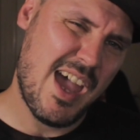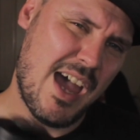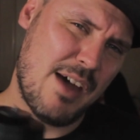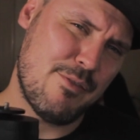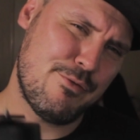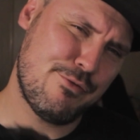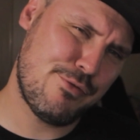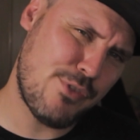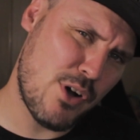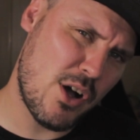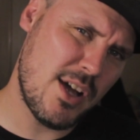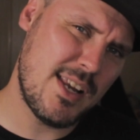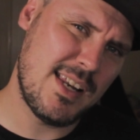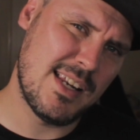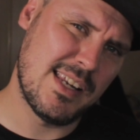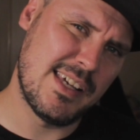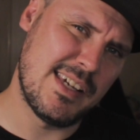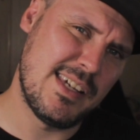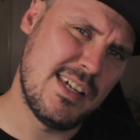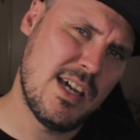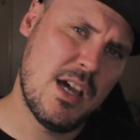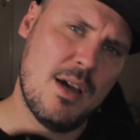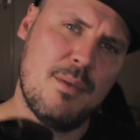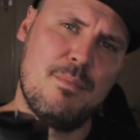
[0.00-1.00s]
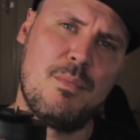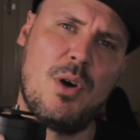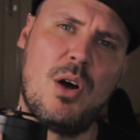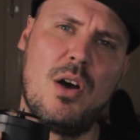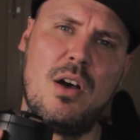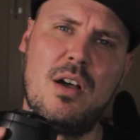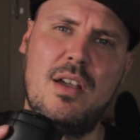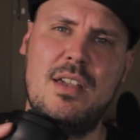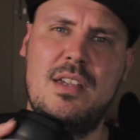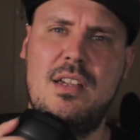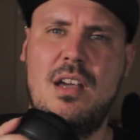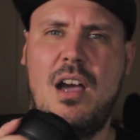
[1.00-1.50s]
And finally,
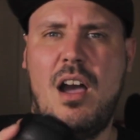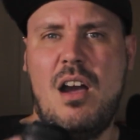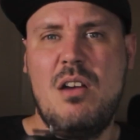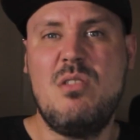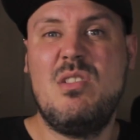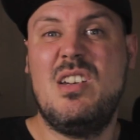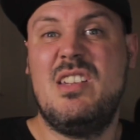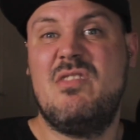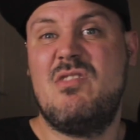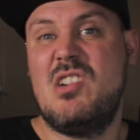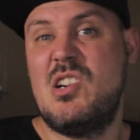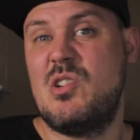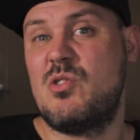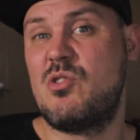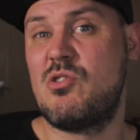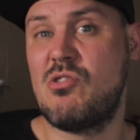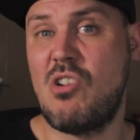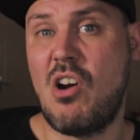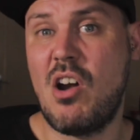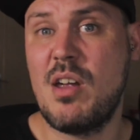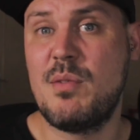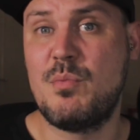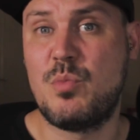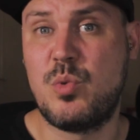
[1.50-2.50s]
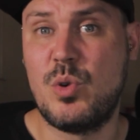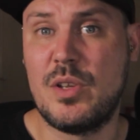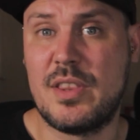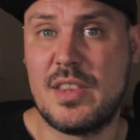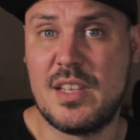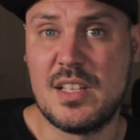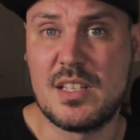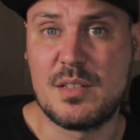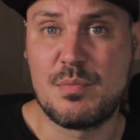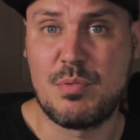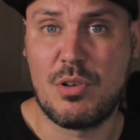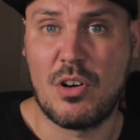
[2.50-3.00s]
my only real gripe
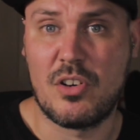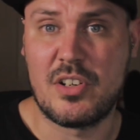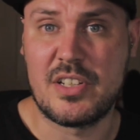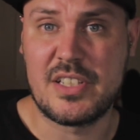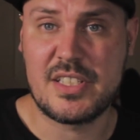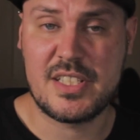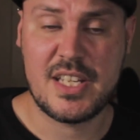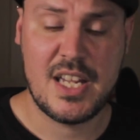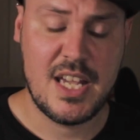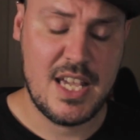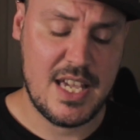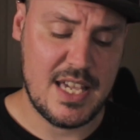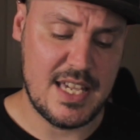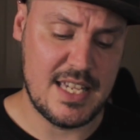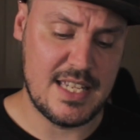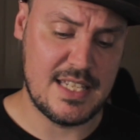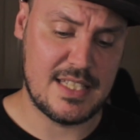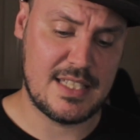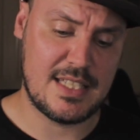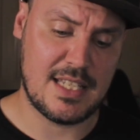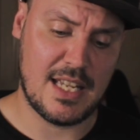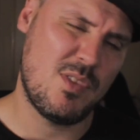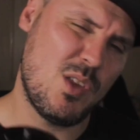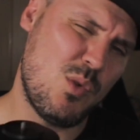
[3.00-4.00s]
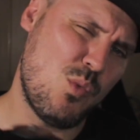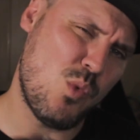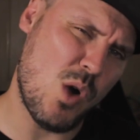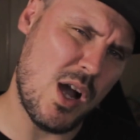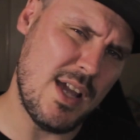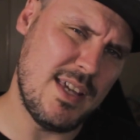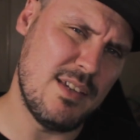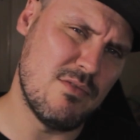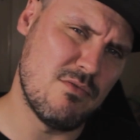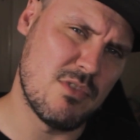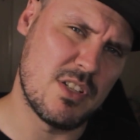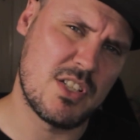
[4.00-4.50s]
with this product is the
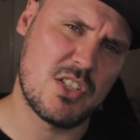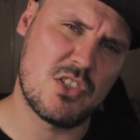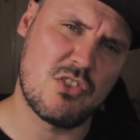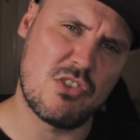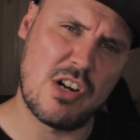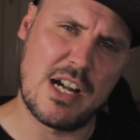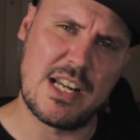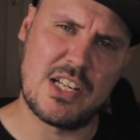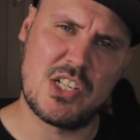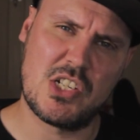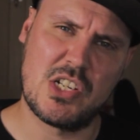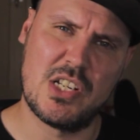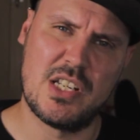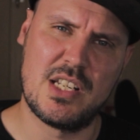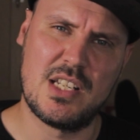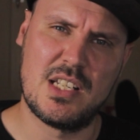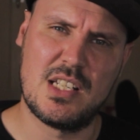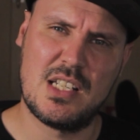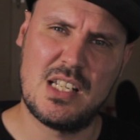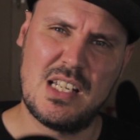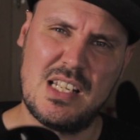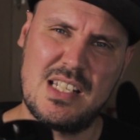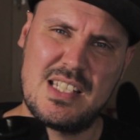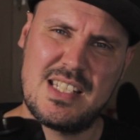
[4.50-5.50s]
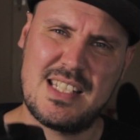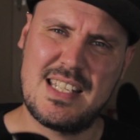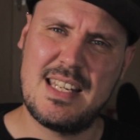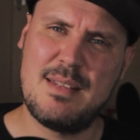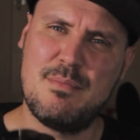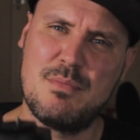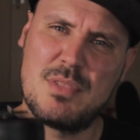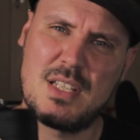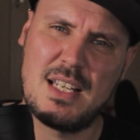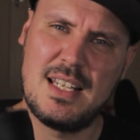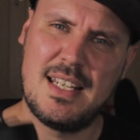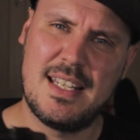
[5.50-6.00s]
weight restriction
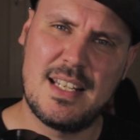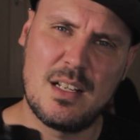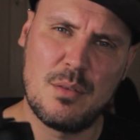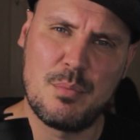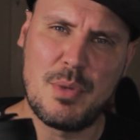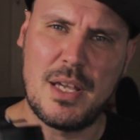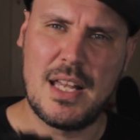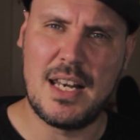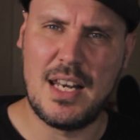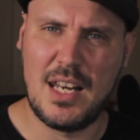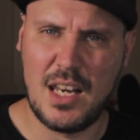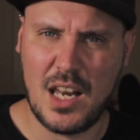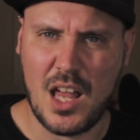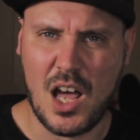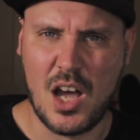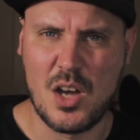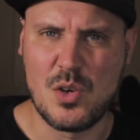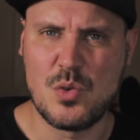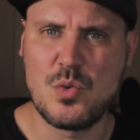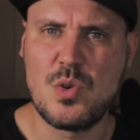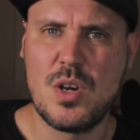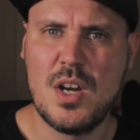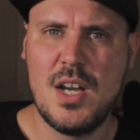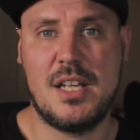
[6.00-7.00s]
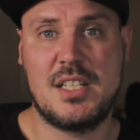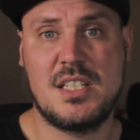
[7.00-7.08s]
seems a little bit low.